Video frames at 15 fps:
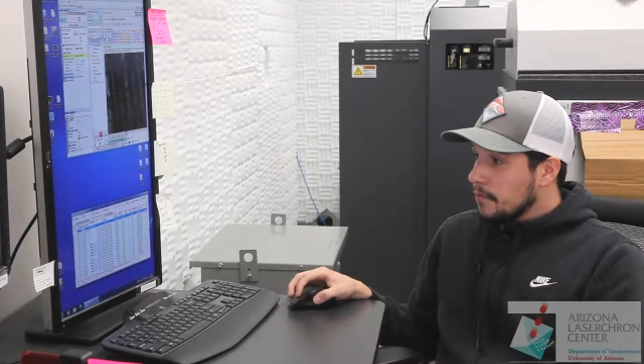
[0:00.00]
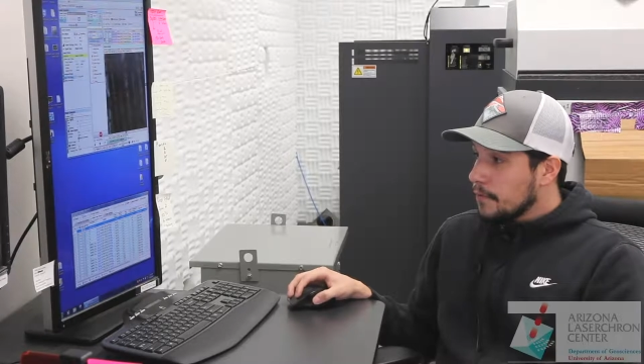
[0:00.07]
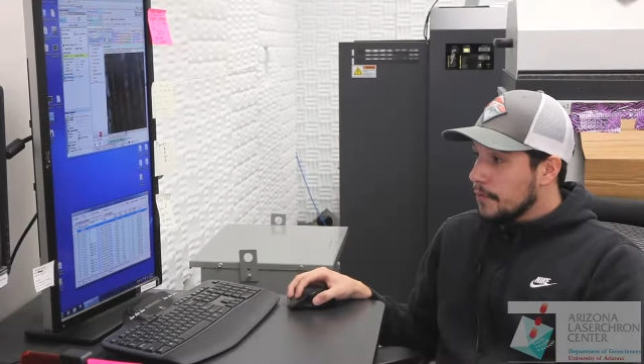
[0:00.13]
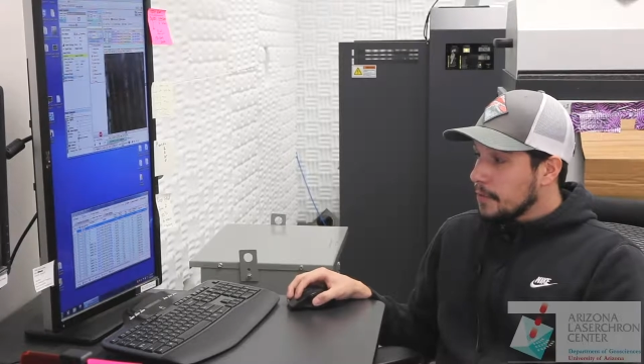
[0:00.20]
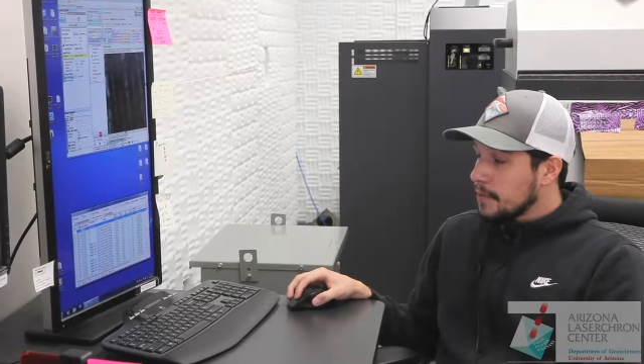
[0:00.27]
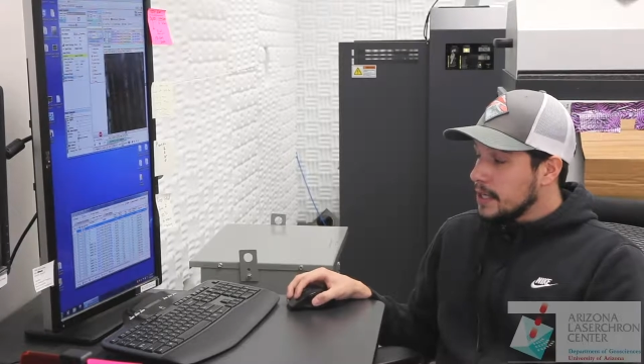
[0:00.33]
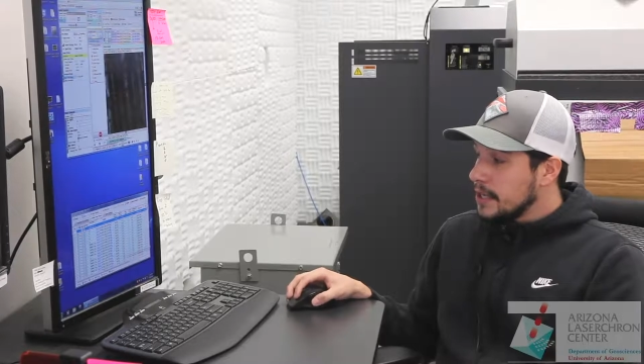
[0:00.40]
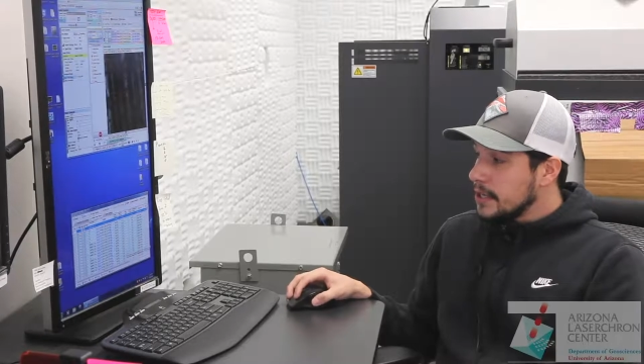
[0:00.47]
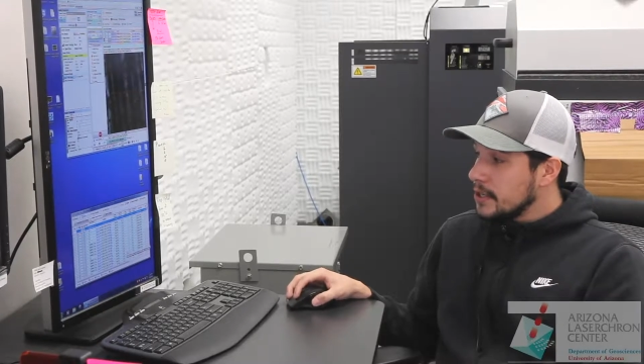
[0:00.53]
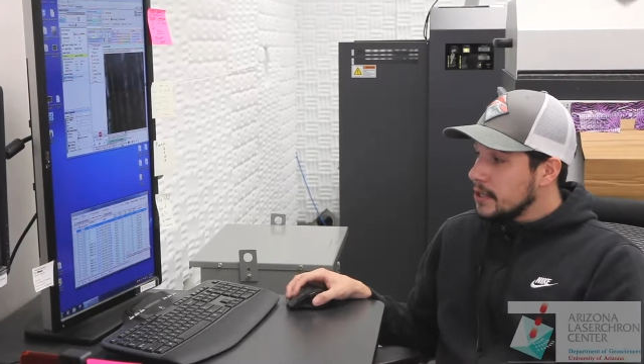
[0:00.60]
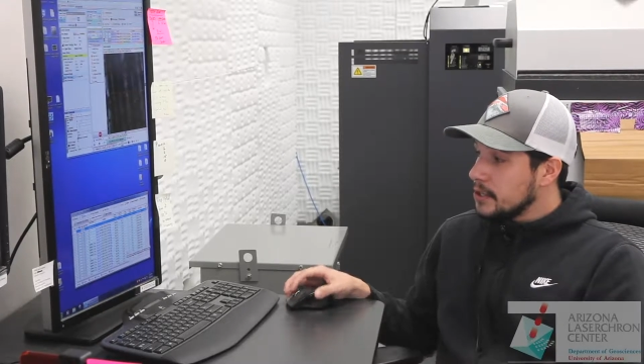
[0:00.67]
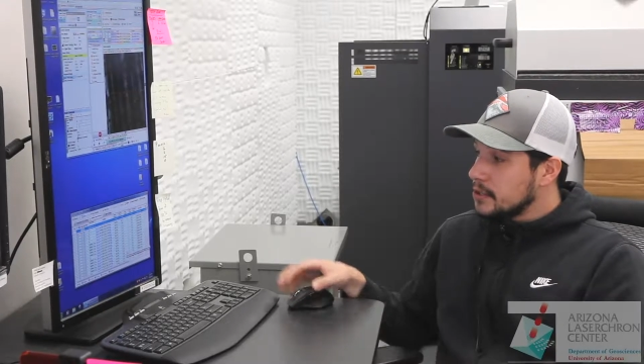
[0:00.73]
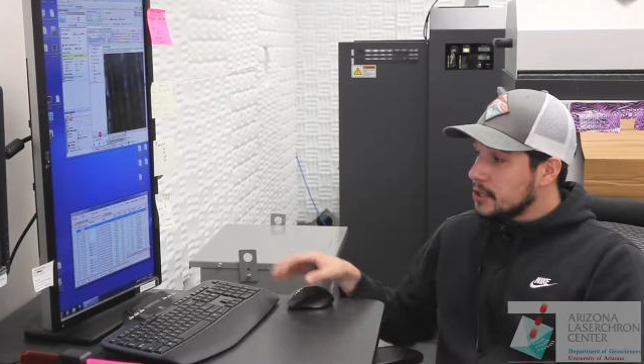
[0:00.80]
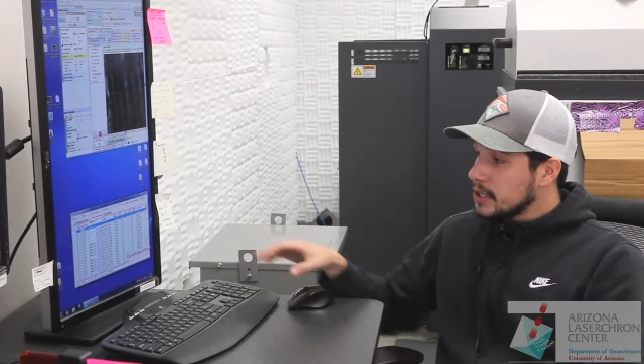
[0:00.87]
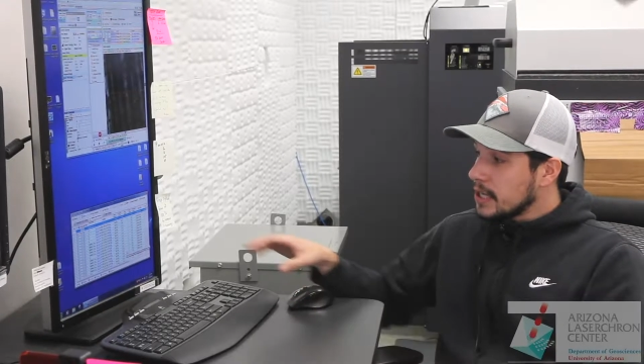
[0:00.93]
From here,
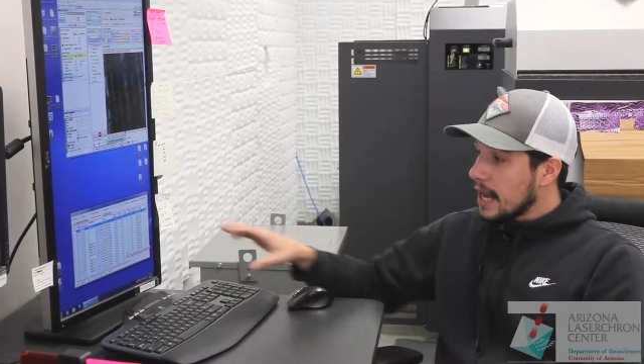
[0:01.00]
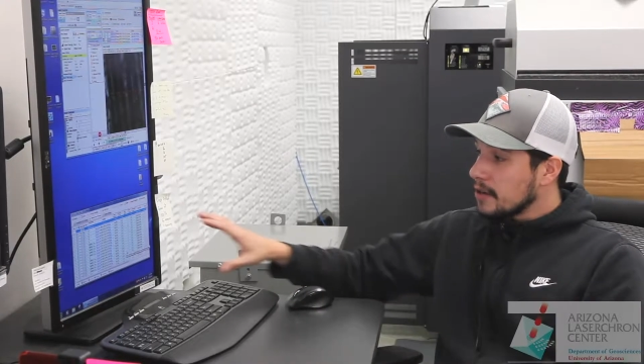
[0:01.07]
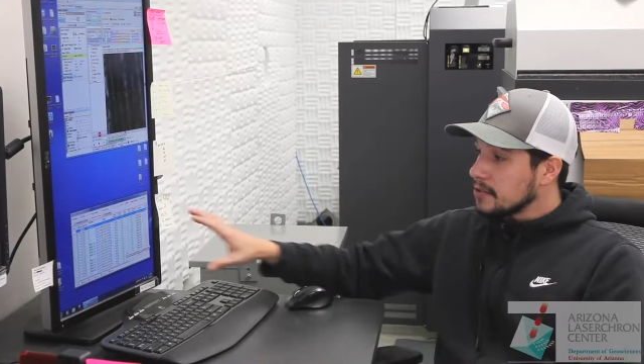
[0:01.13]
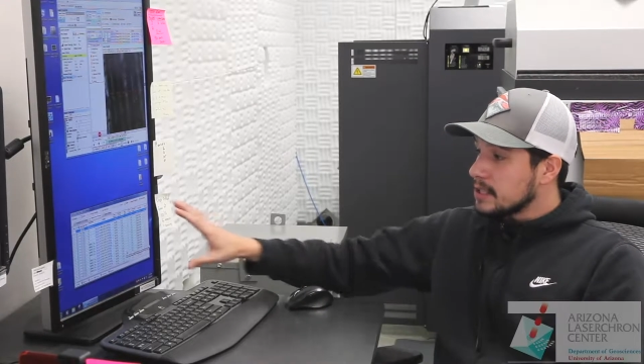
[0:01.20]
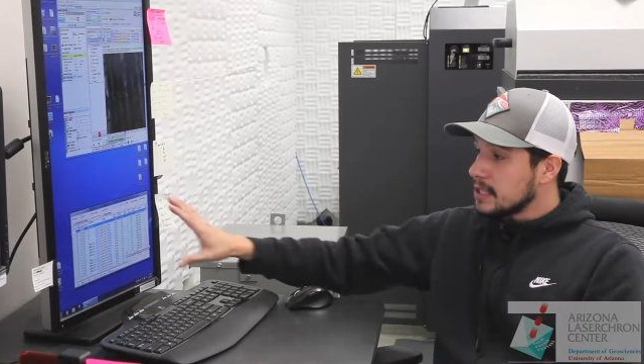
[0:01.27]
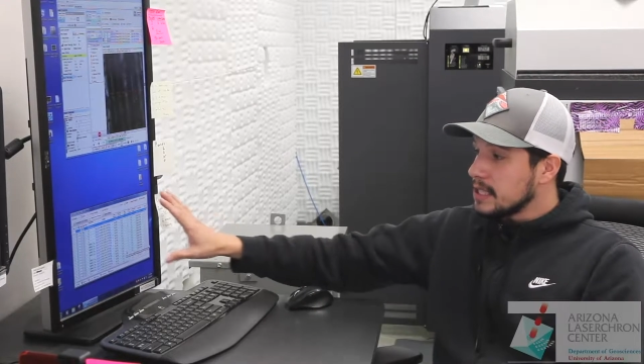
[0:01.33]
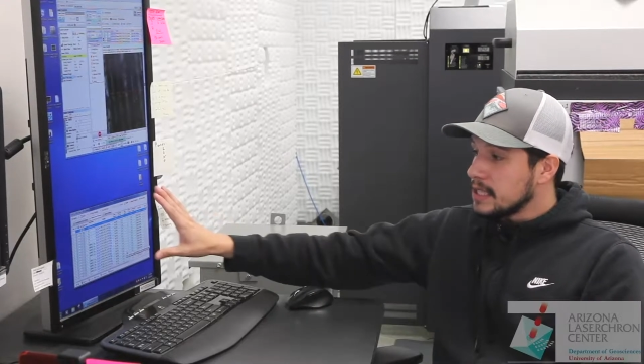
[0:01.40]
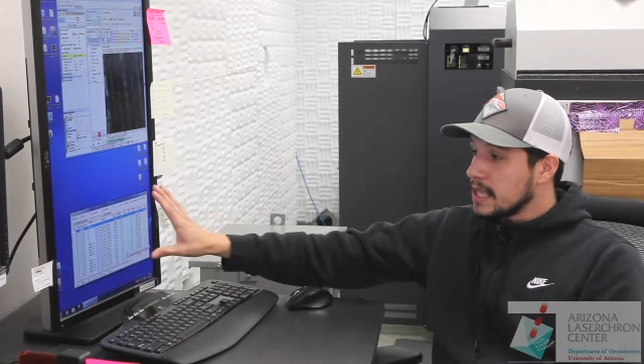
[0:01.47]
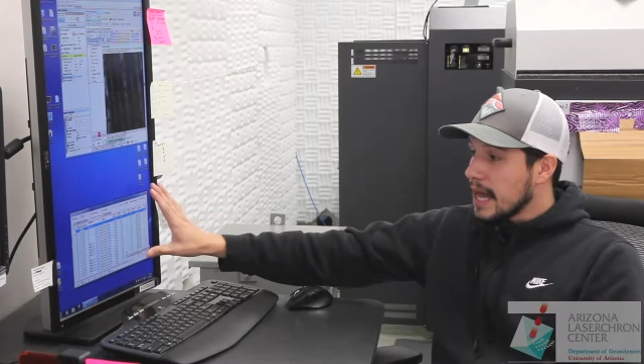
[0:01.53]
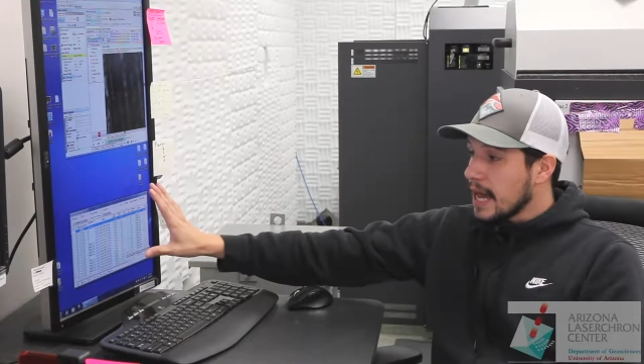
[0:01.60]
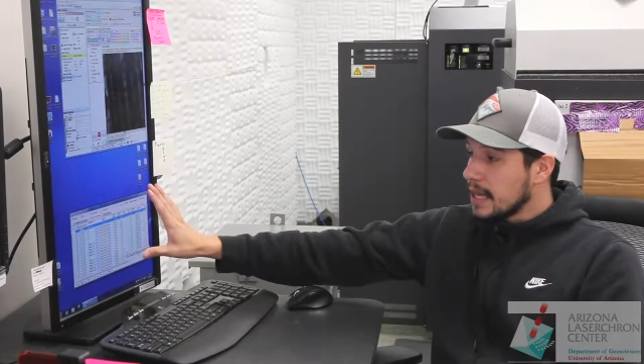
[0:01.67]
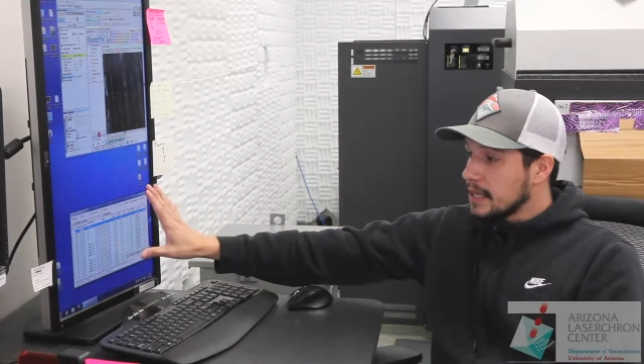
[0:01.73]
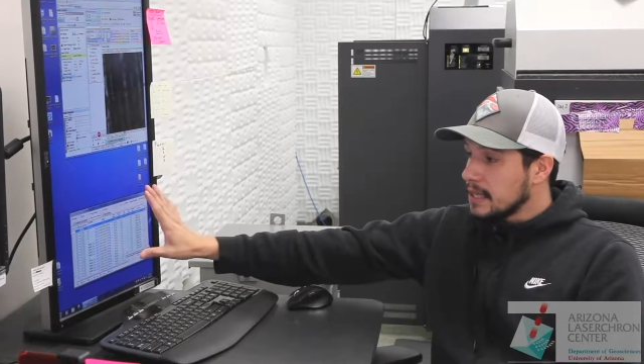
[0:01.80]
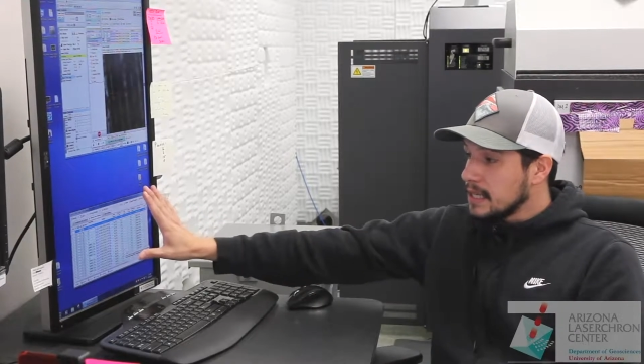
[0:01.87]
you should now see that